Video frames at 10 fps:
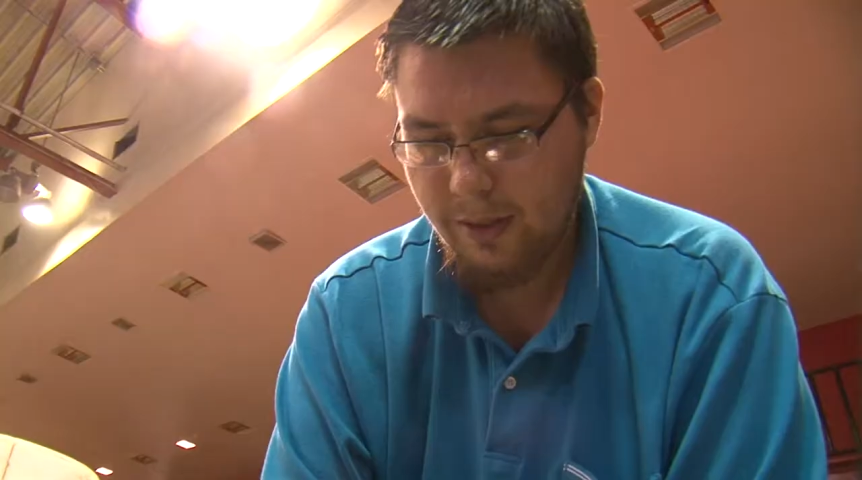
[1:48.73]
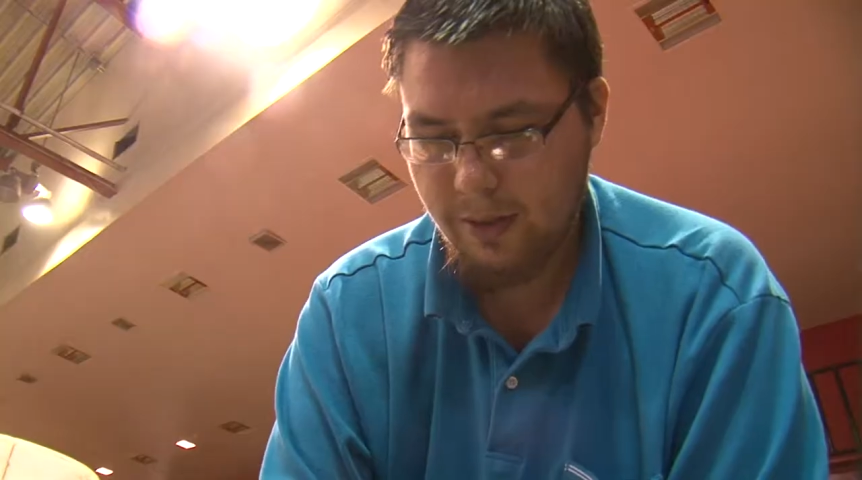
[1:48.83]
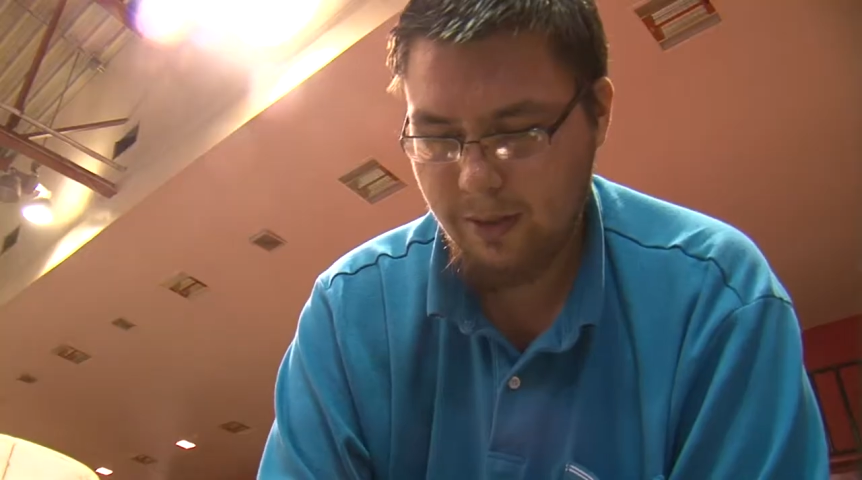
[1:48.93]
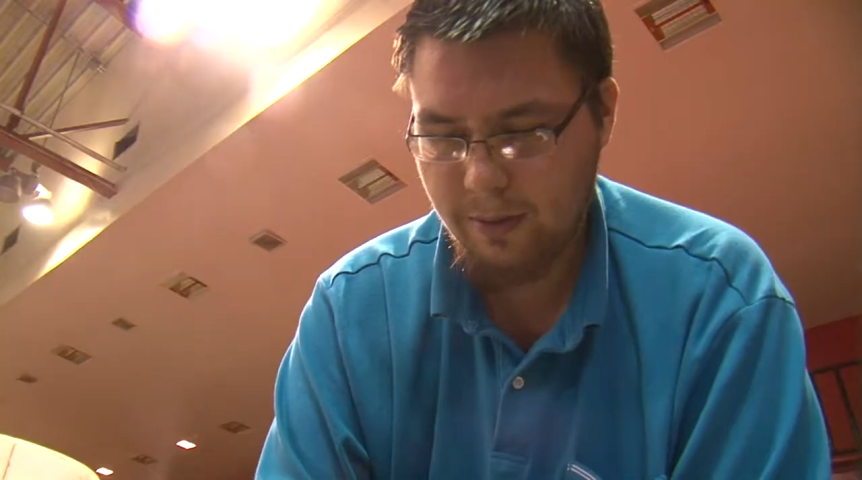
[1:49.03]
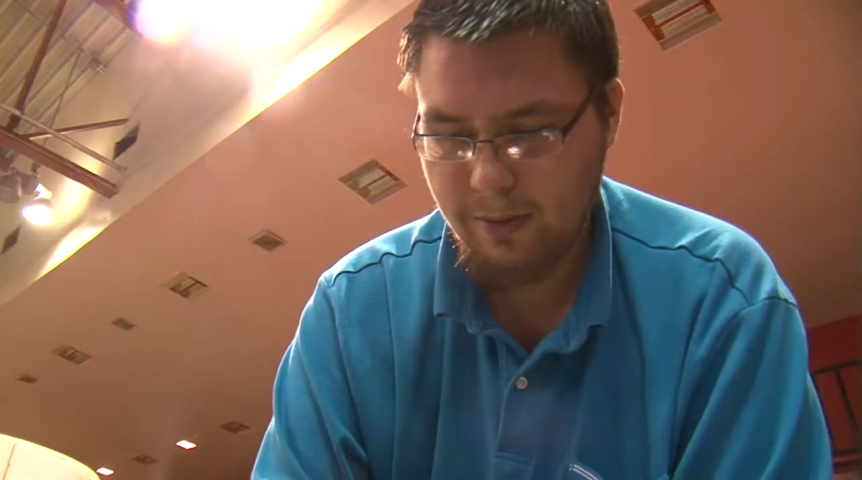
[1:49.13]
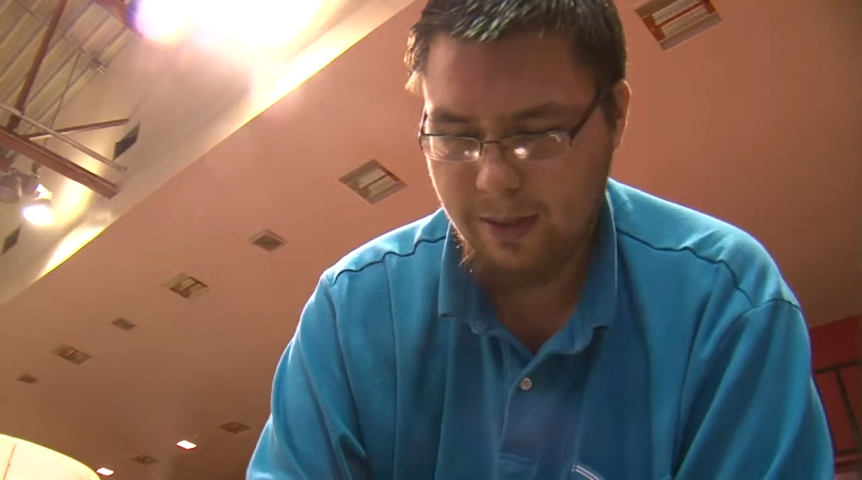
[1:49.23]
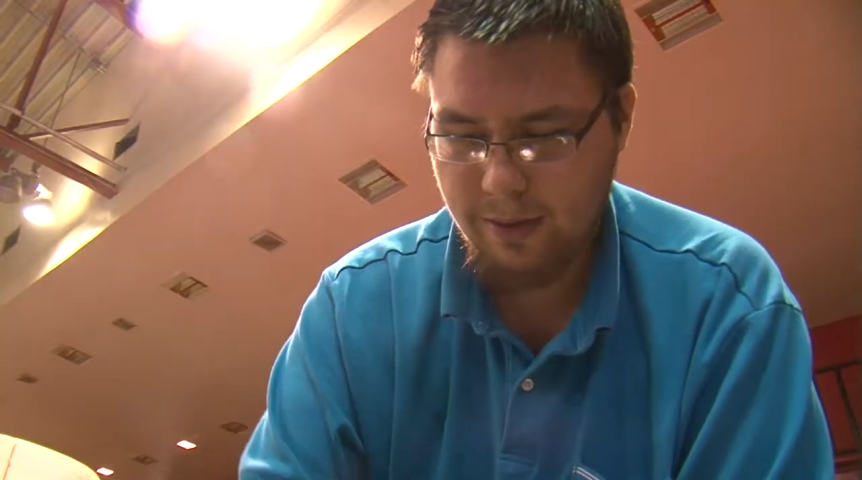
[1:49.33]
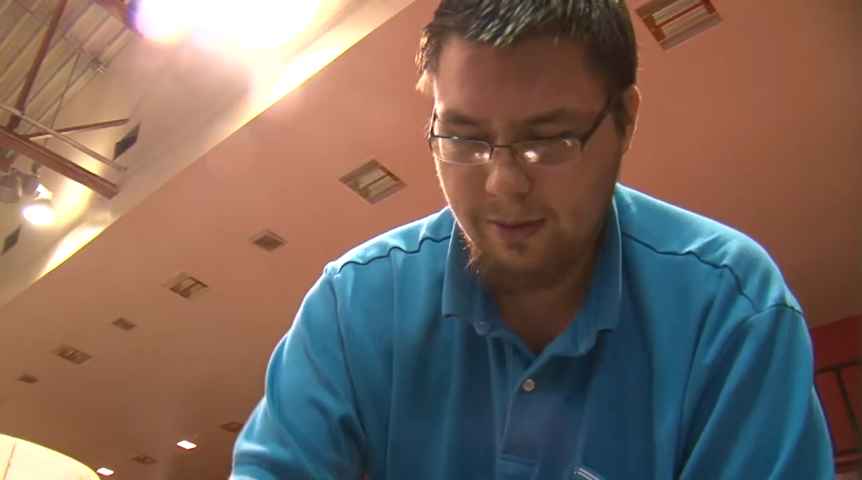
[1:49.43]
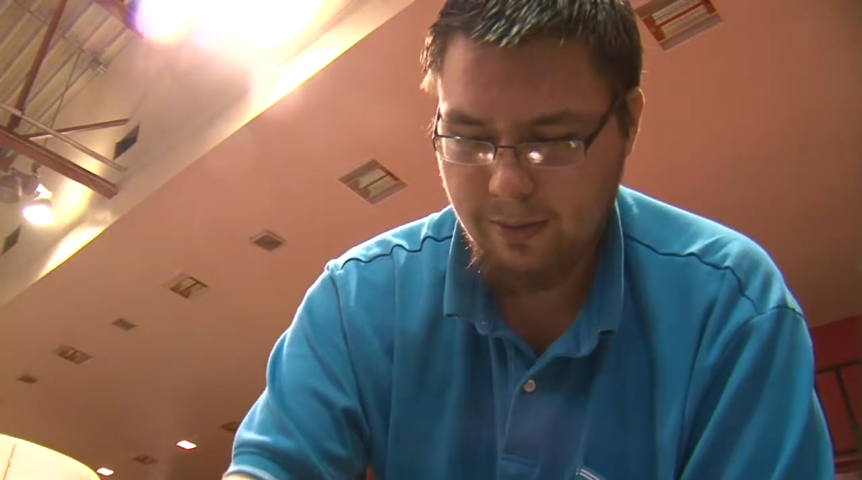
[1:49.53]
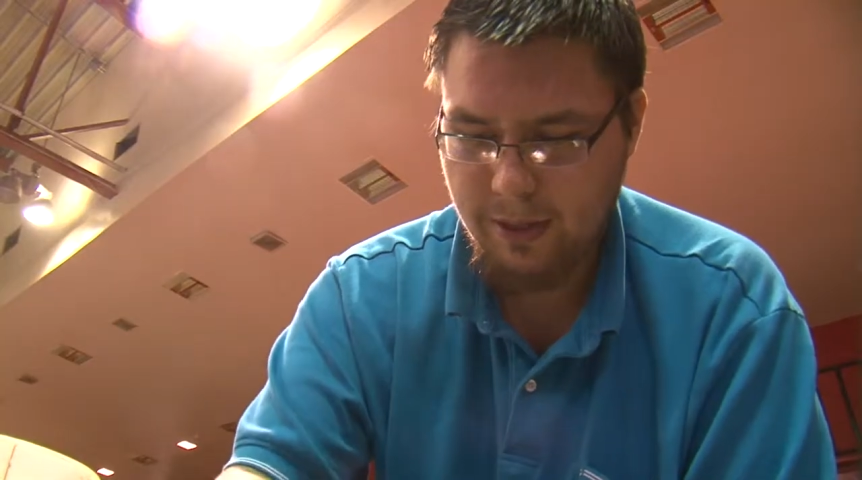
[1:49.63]
So when, you,
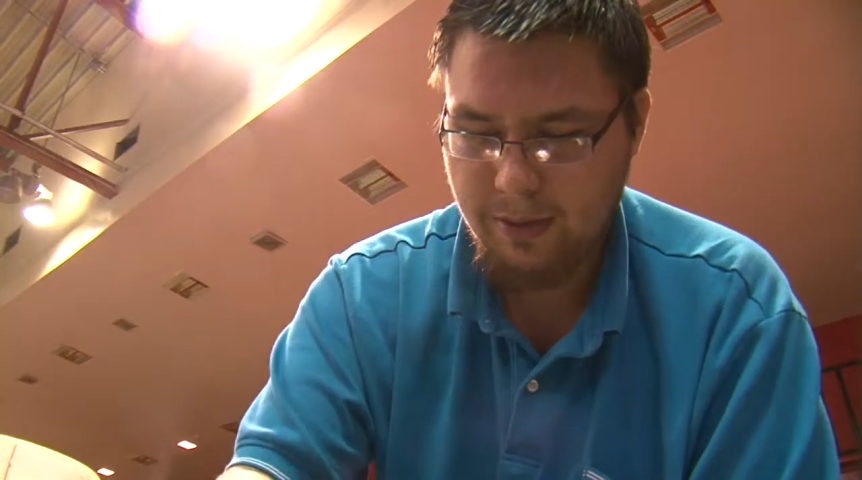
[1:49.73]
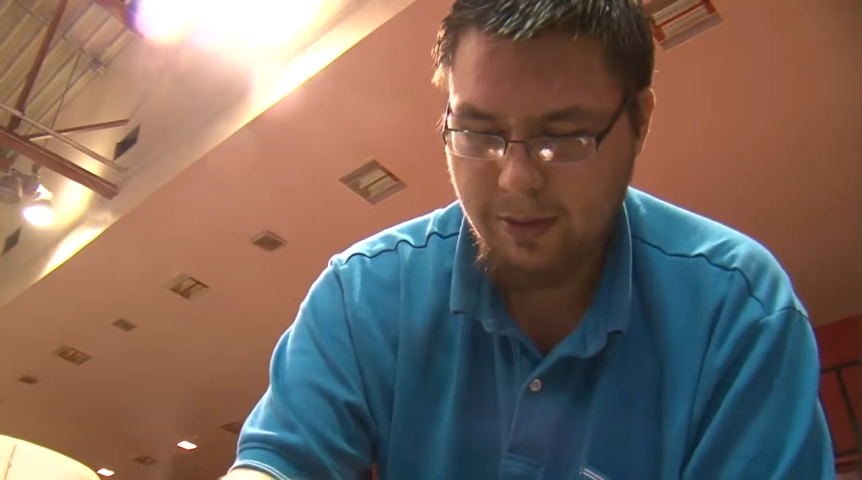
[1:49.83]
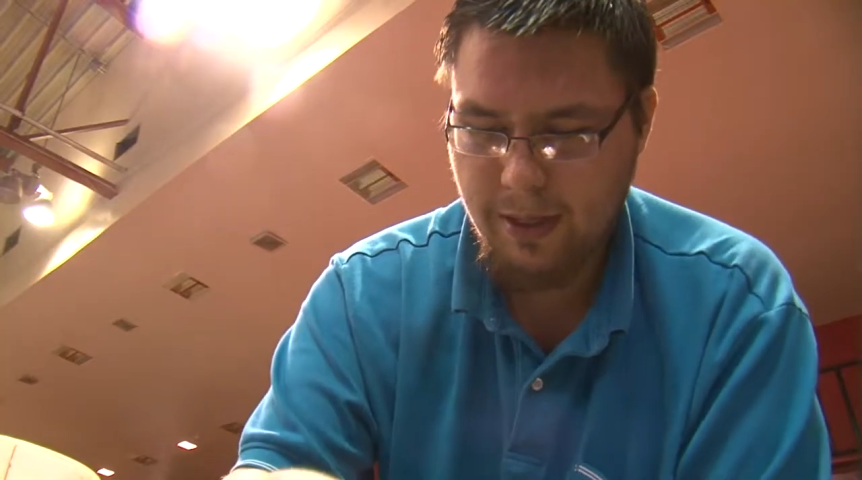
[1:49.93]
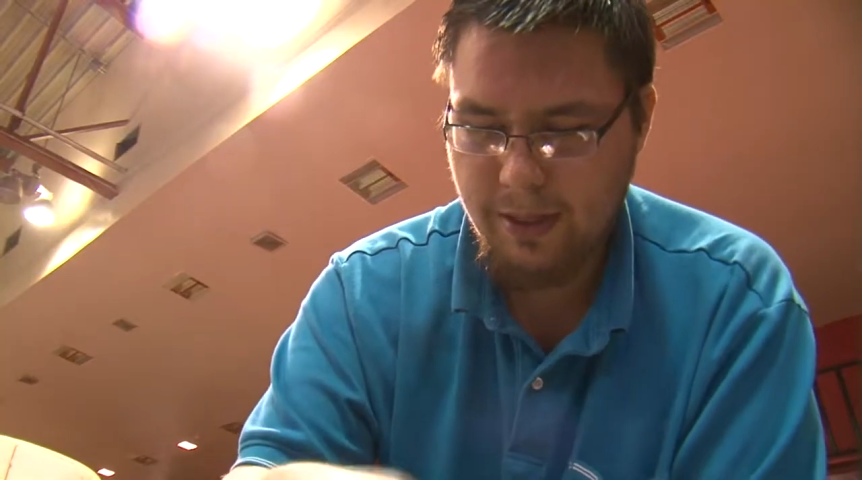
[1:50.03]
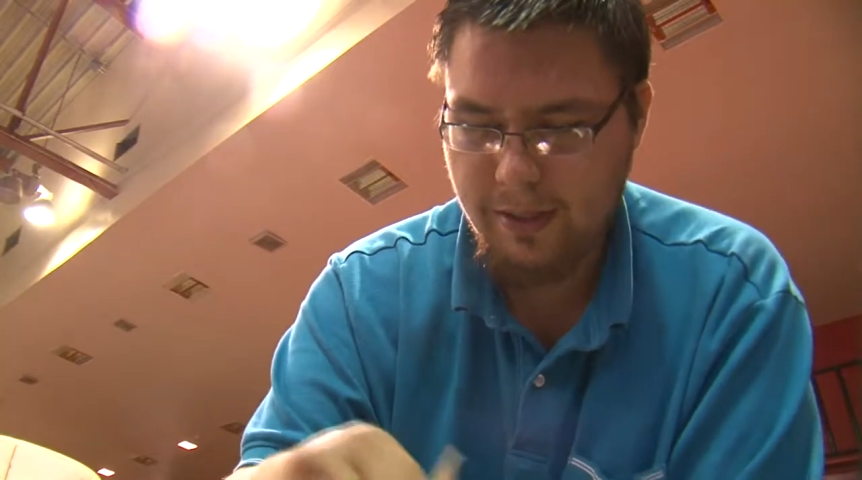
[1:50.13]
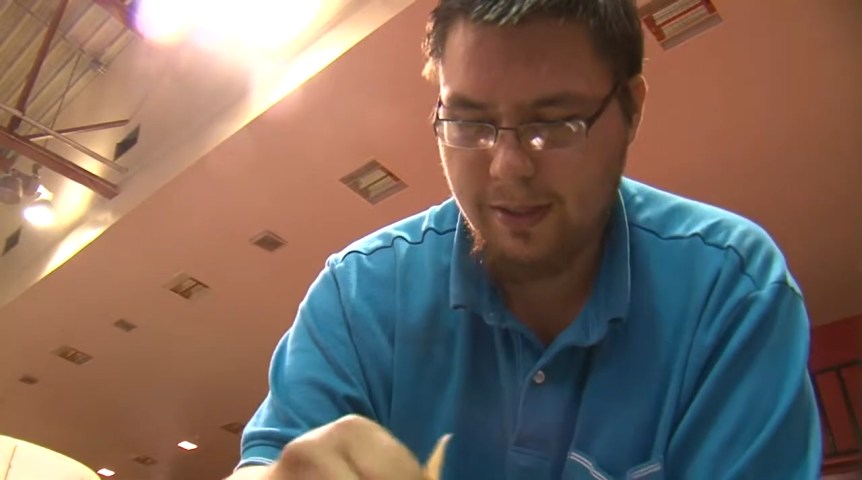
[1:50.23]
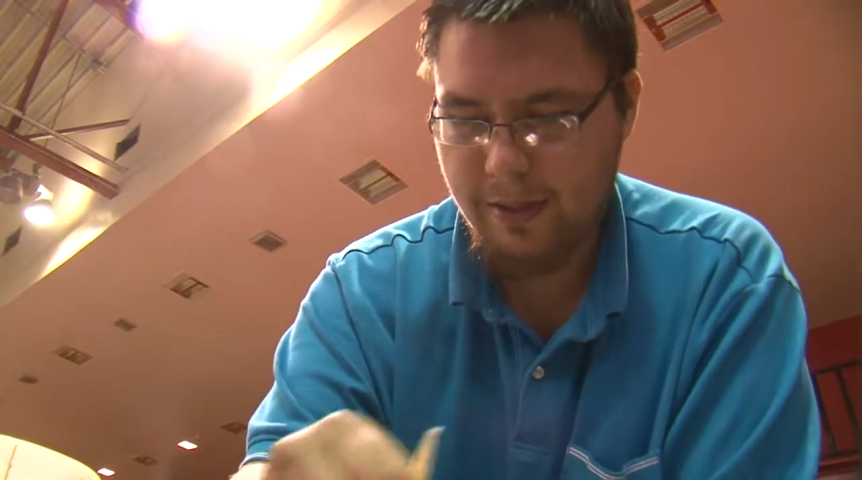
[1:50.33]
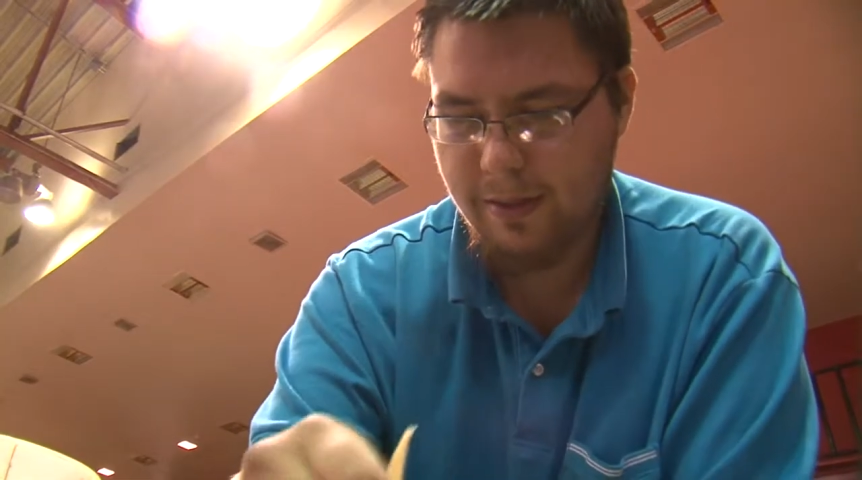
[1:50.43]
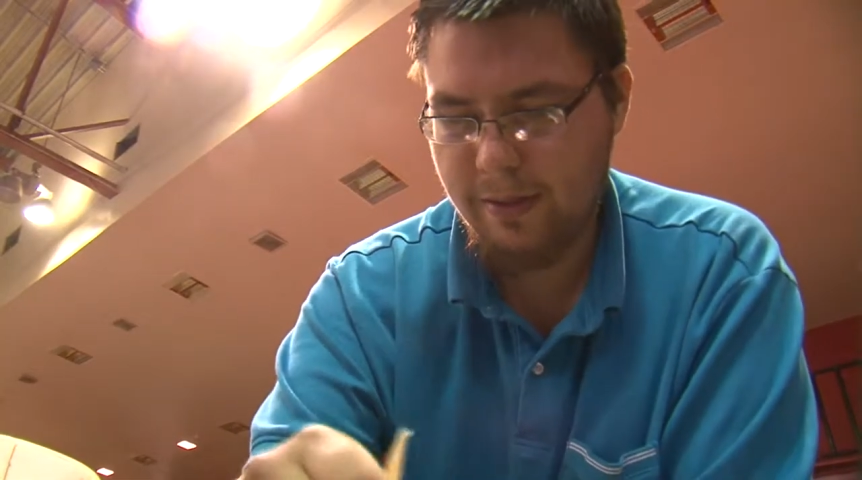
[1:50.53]
when it dries,